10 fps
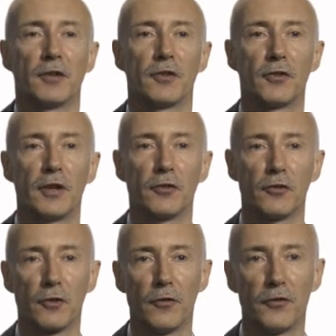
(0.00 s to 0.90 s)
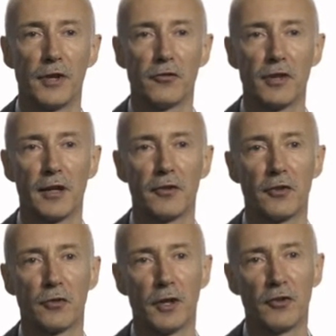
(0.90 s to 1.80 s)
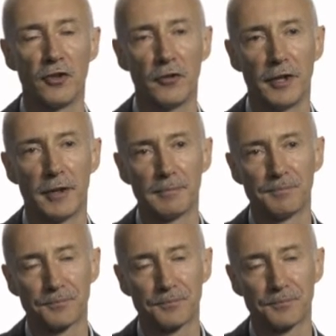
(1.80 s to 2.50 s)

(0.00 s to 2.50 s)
the census confidentiality criteria.